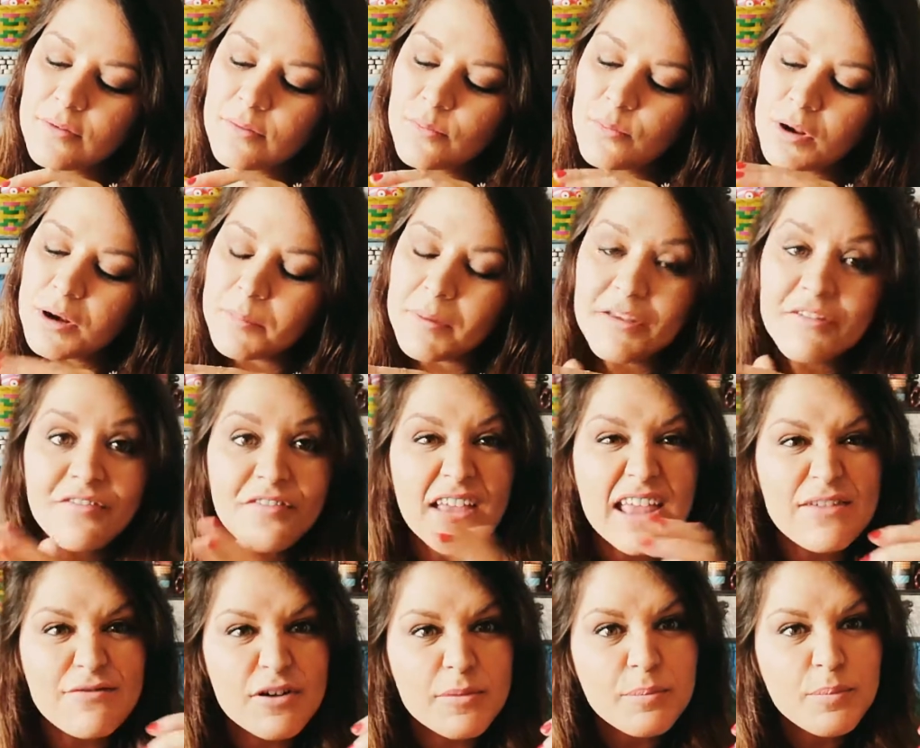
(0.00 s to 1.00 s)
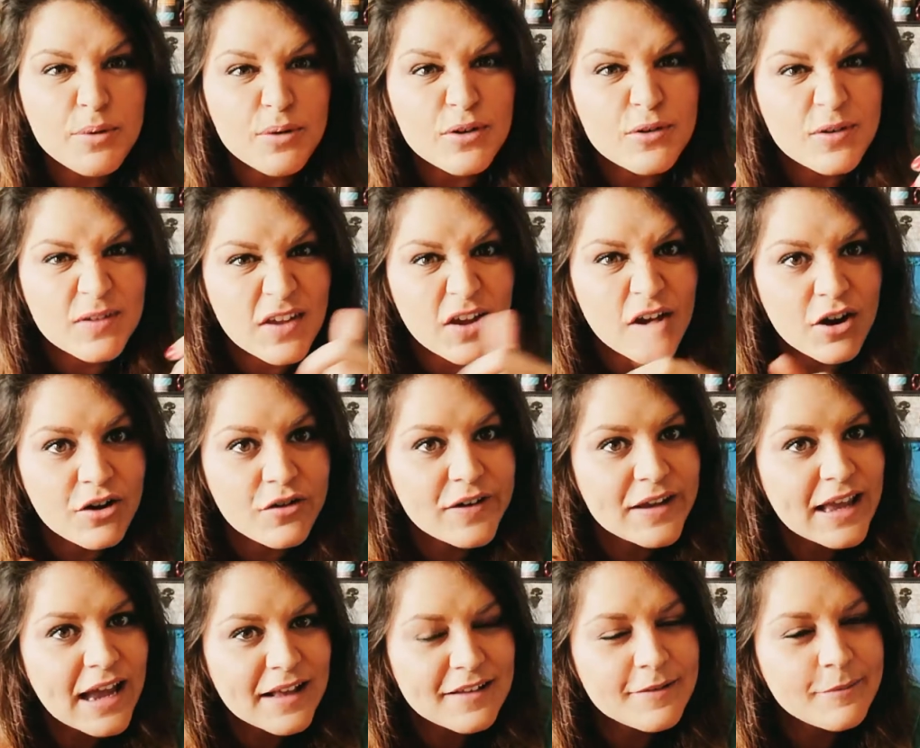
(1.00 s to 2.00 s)
One of my favourite books is The Hungry
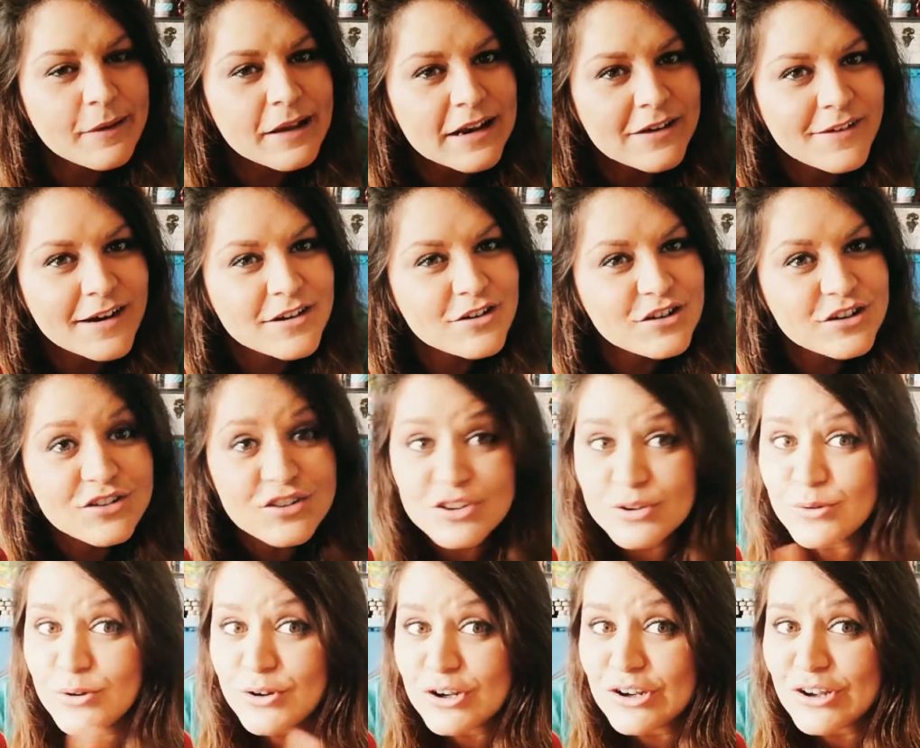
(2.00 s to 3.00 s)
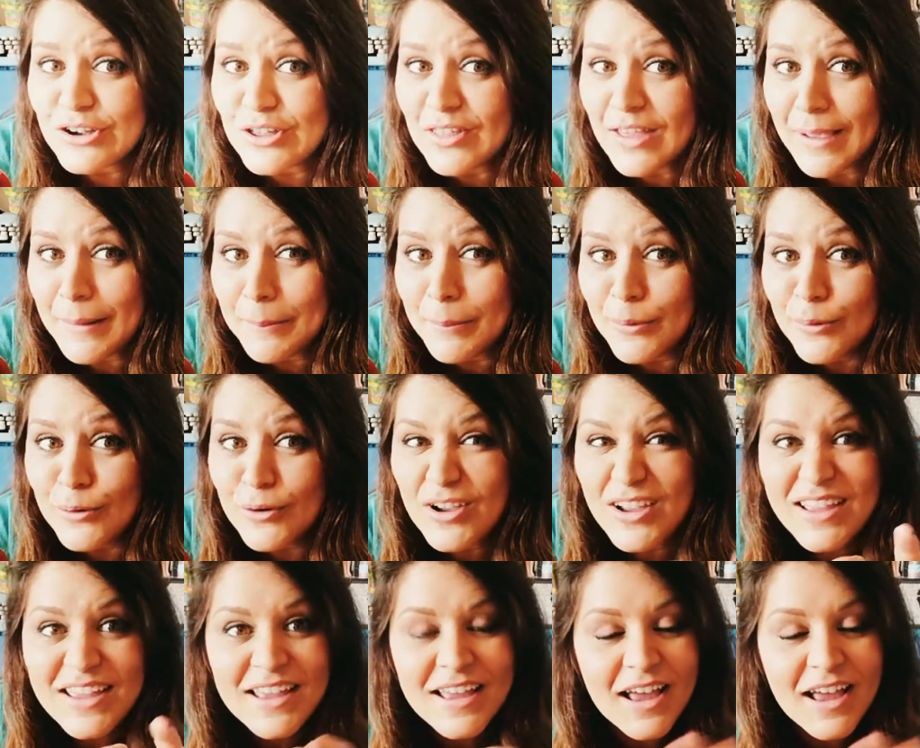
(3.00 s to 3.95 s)
Caterpillar, actually, so you could look at that book